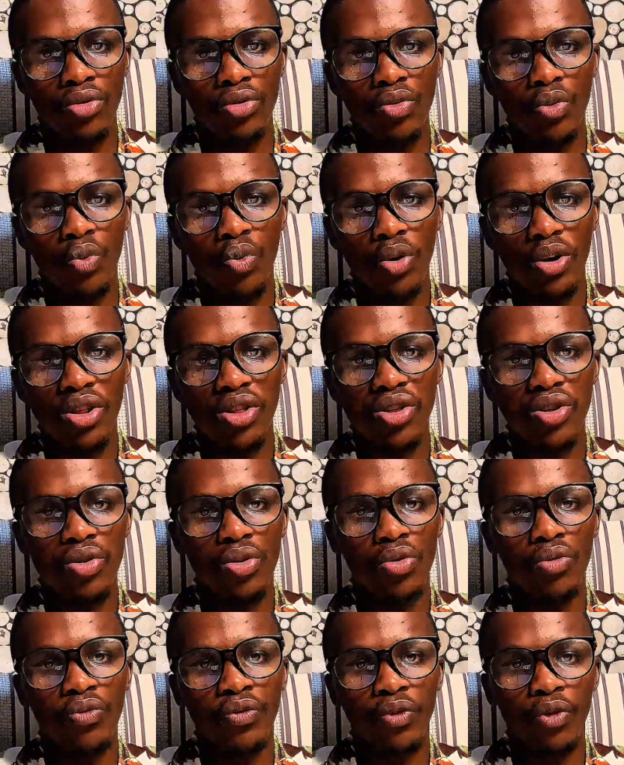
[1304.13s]
with
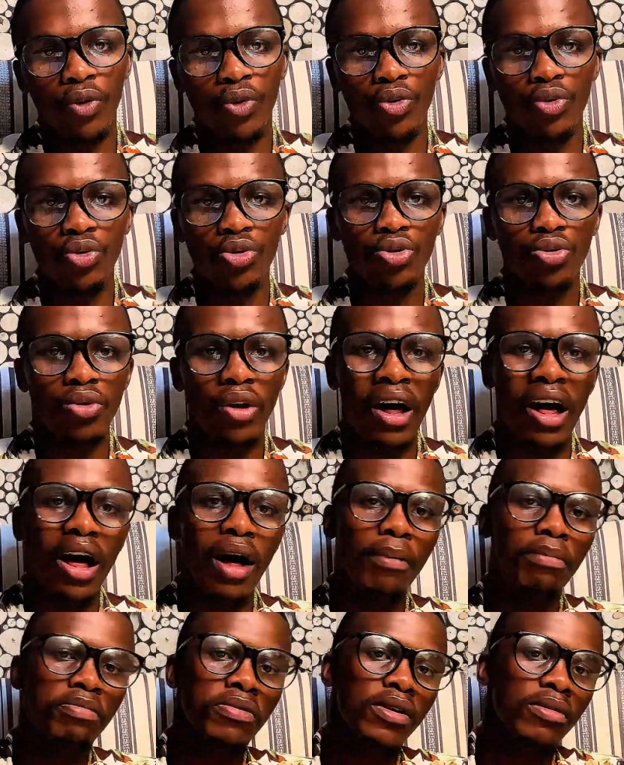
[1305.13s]
you for you to
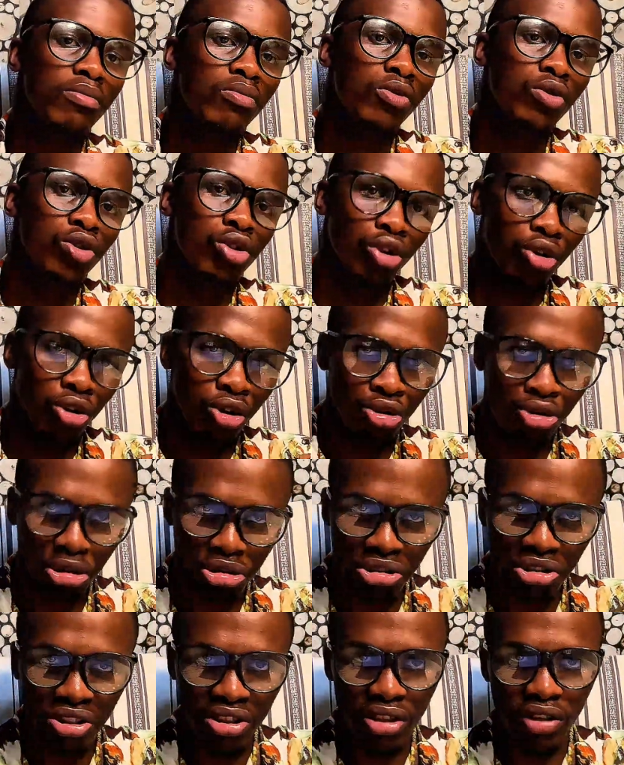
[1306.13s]
help them with their
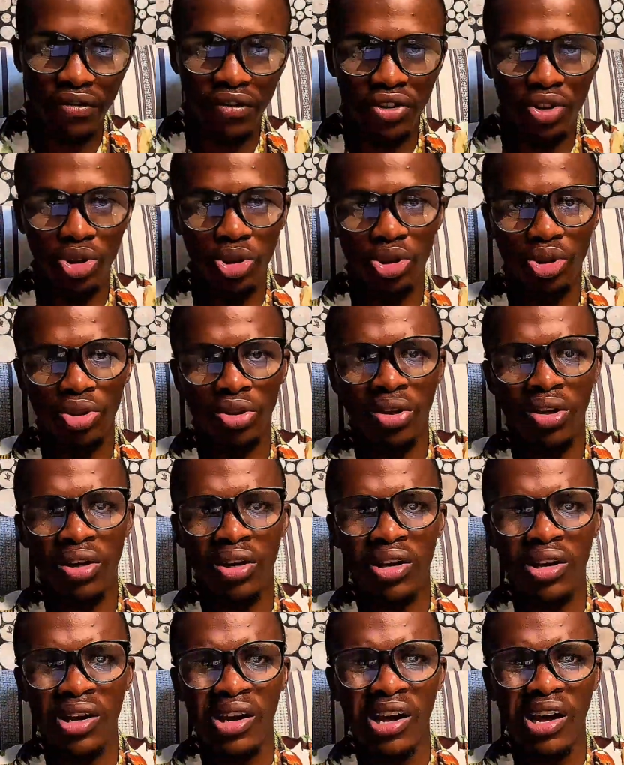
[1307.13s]
construction services,
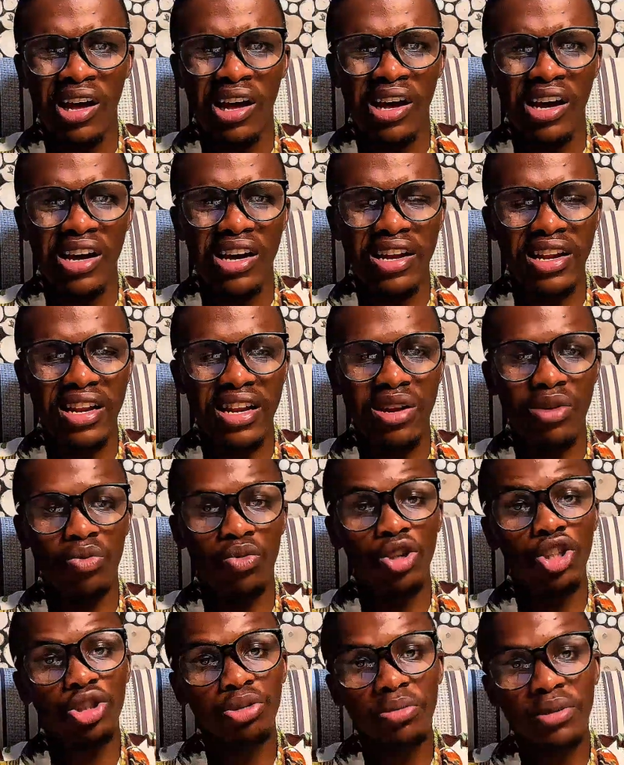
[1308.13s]

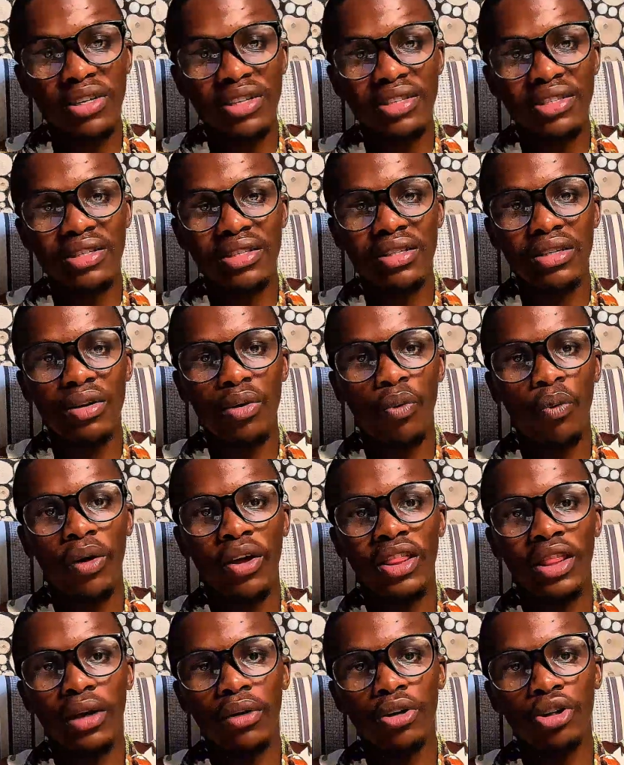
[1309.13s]
which means
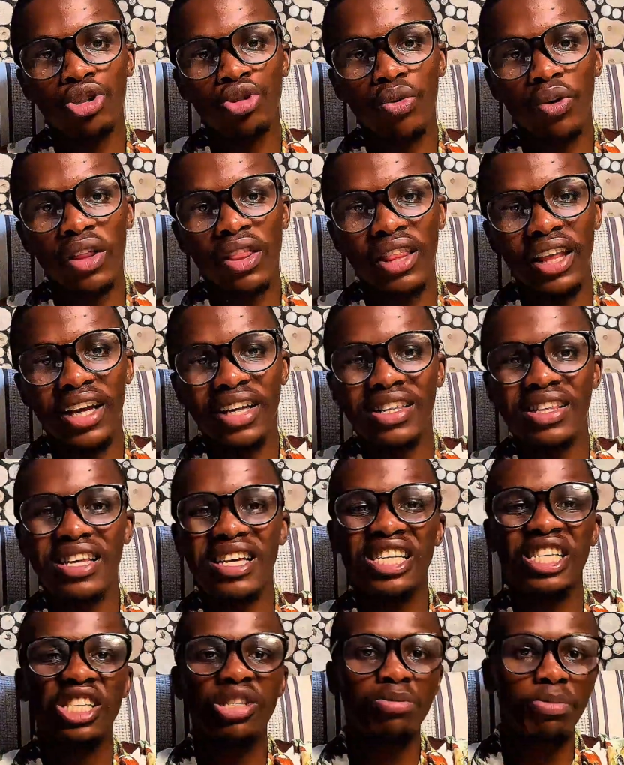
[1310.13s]
when they were doing that, they
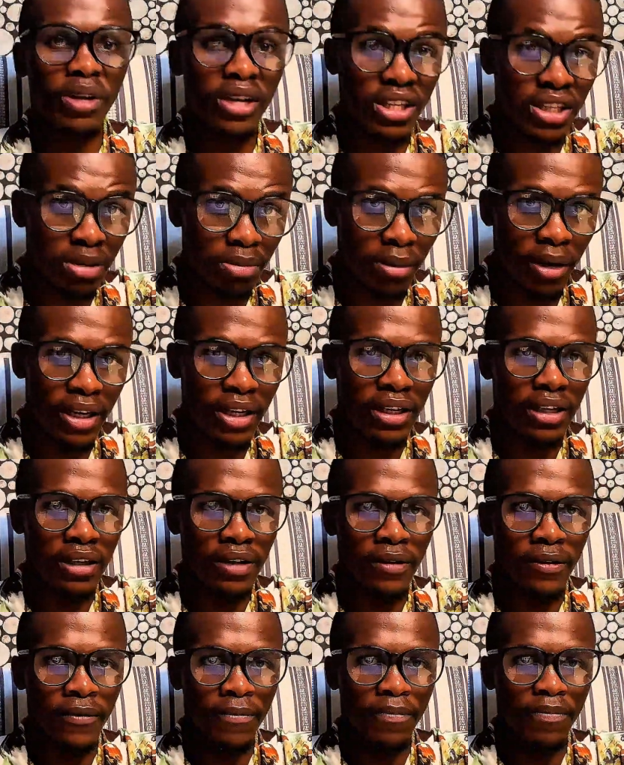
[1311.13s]
spent money.
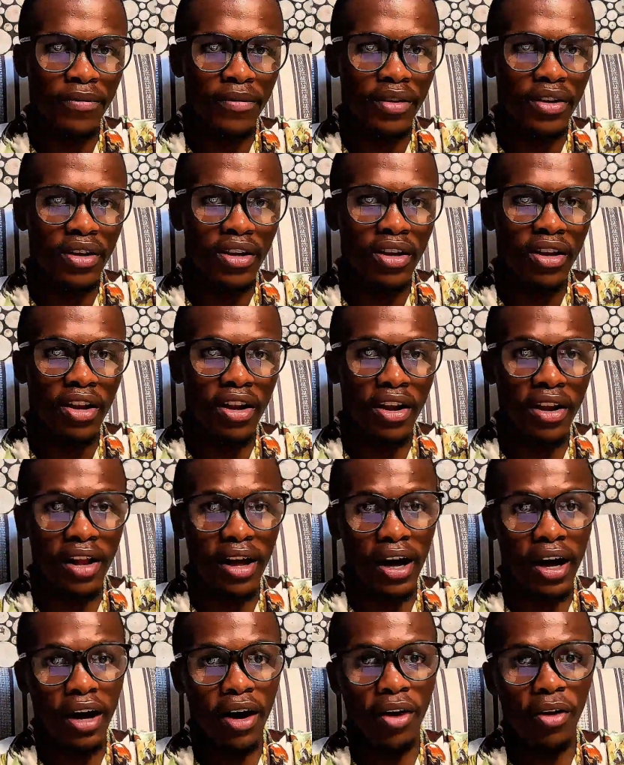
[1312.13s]

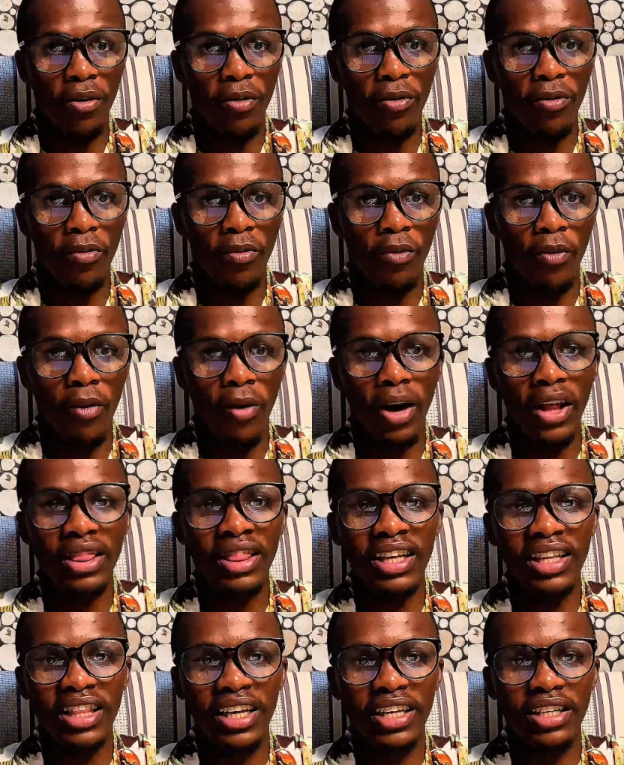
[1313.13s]
Now, one
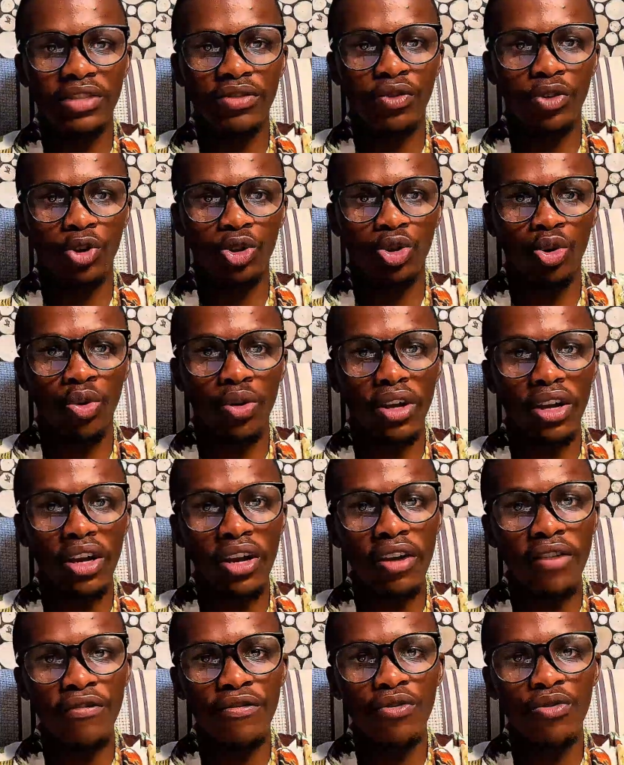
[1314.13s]
thing that is for sure,
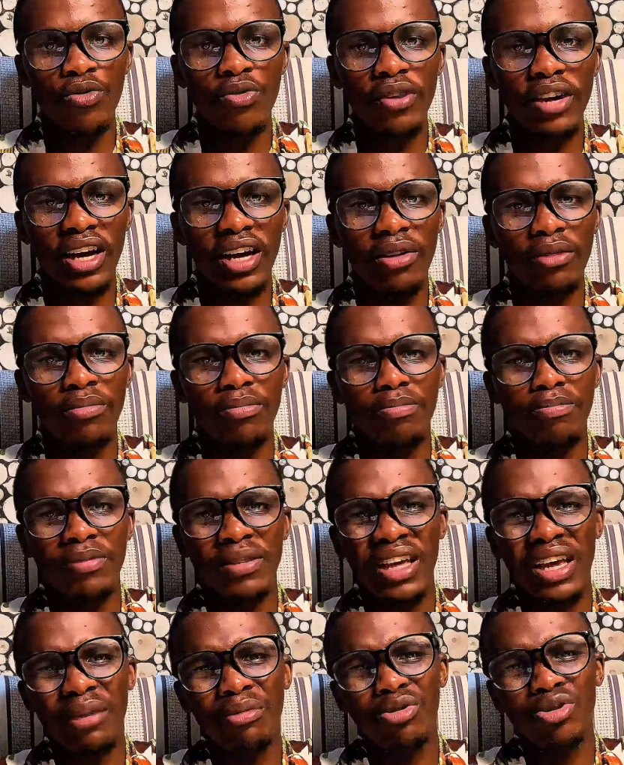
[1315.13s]
if you can
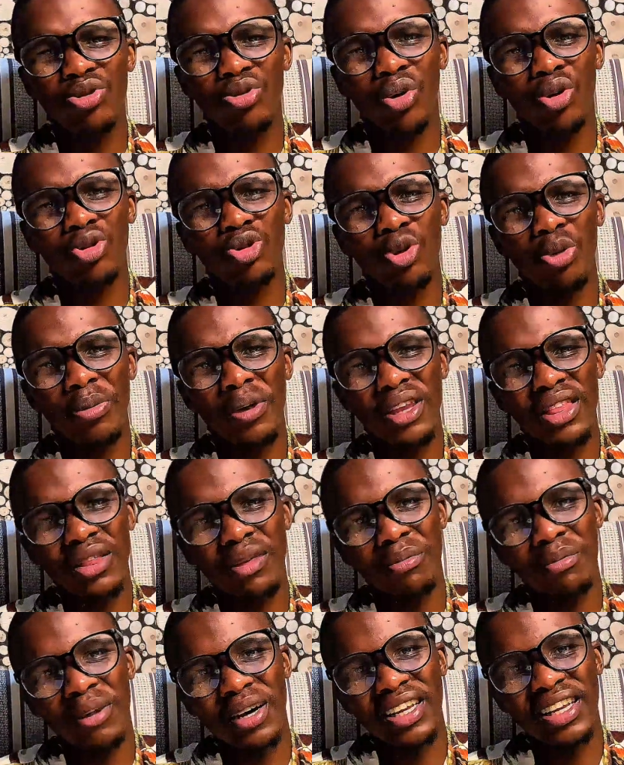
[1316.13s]
be able to also make the
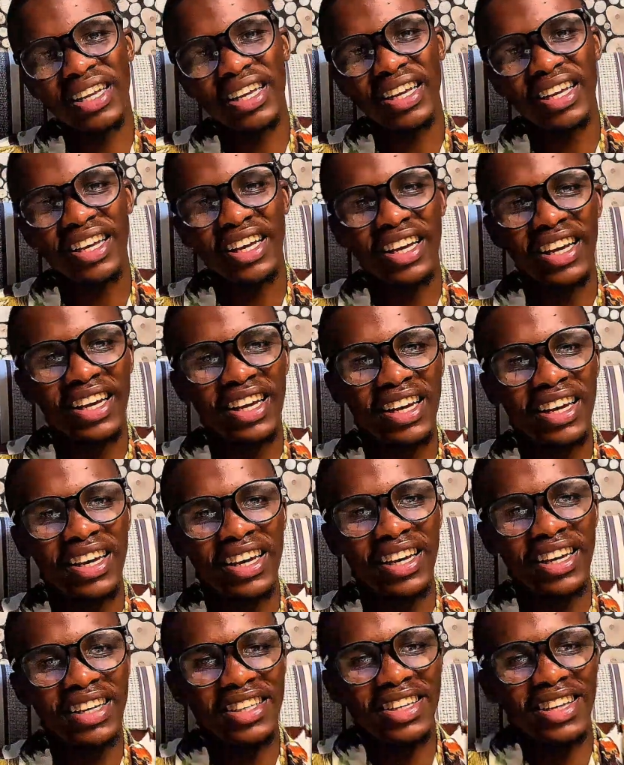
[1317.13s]
money,
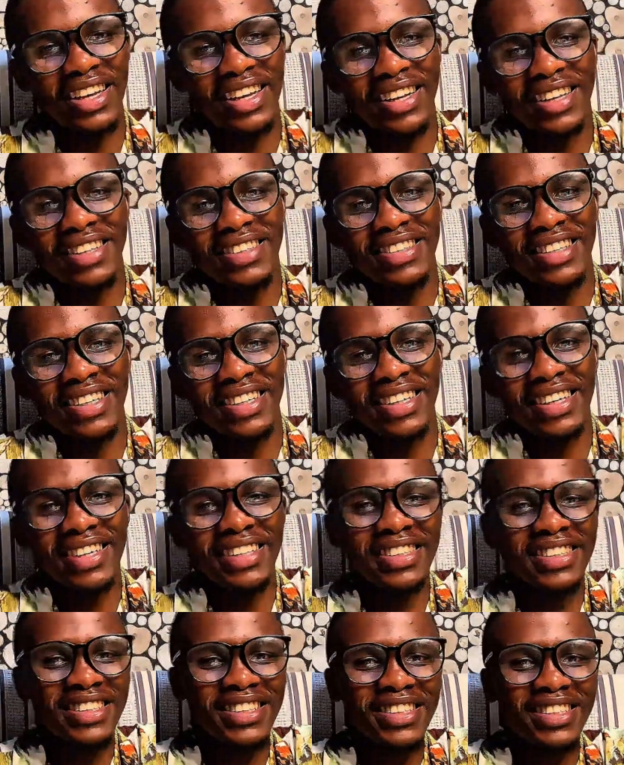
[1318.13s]

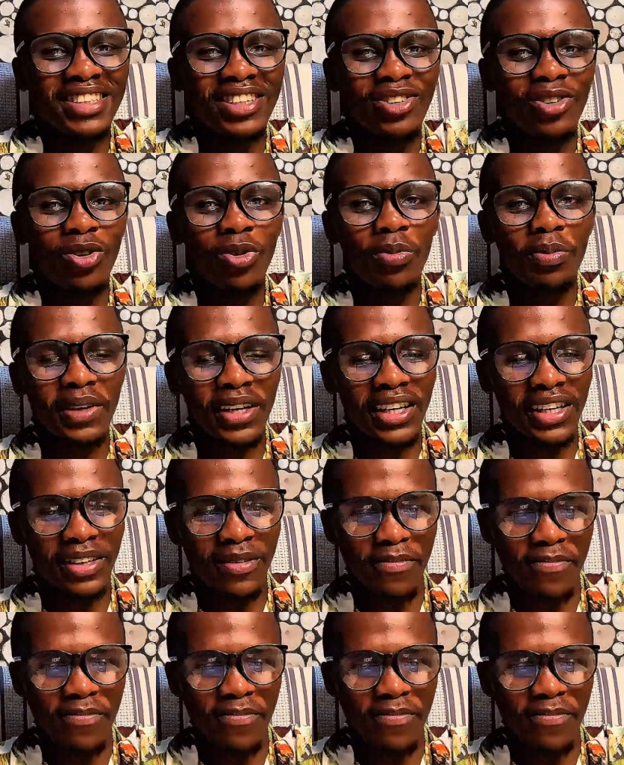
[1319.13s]
it's just a no-brainer,